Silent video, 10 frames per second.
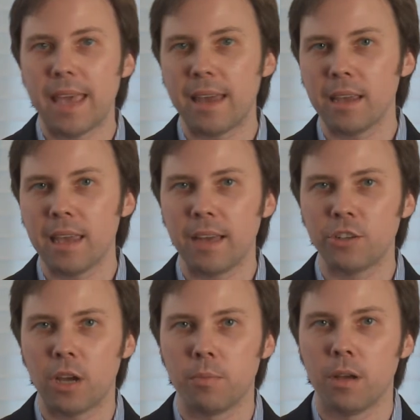and a
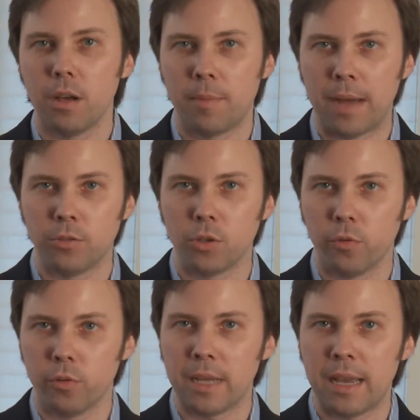catch-up amount
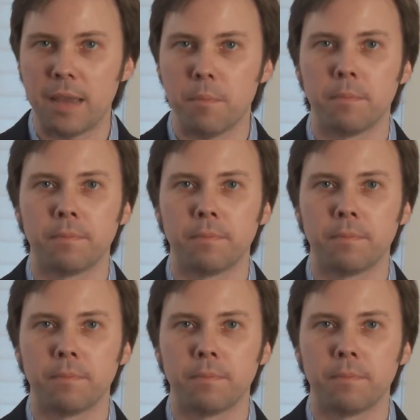over time.